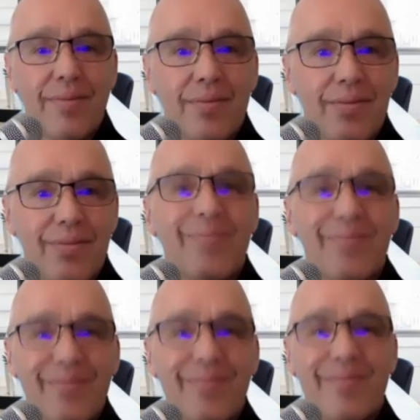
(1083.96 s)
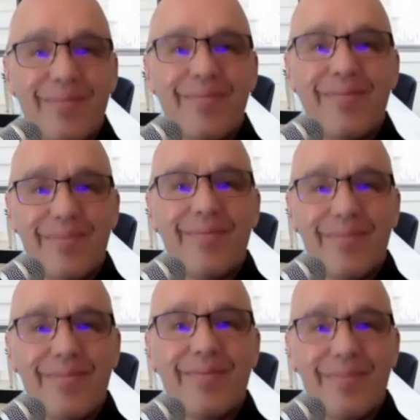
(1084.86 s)

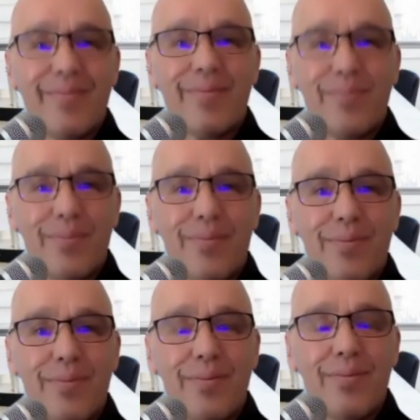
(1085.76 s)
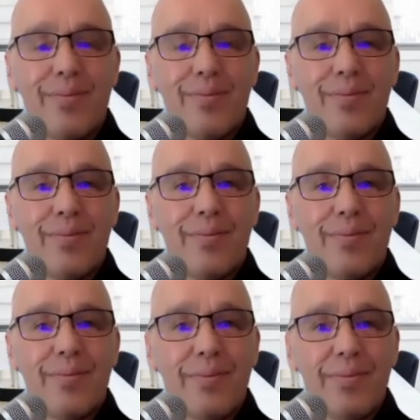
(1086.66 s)

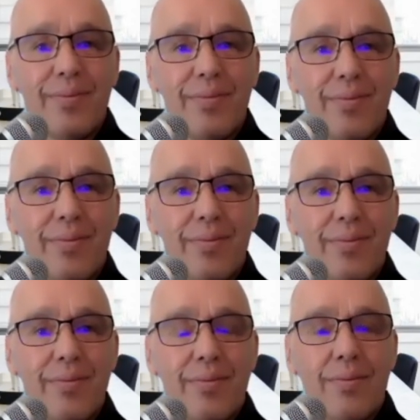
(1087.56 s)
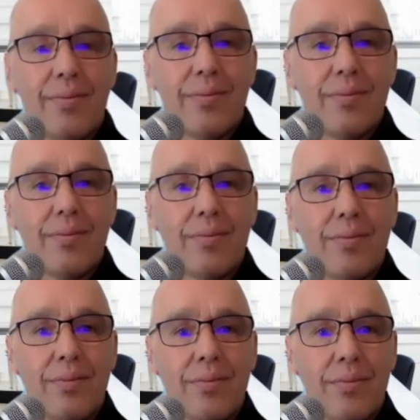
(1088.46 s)

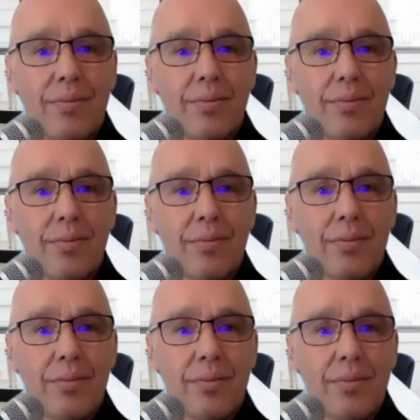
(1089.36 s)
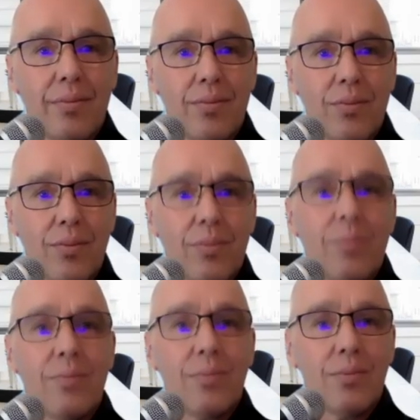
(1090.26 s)

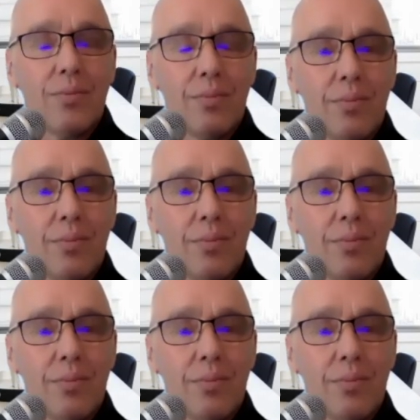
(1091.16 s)
The person shown says nothing.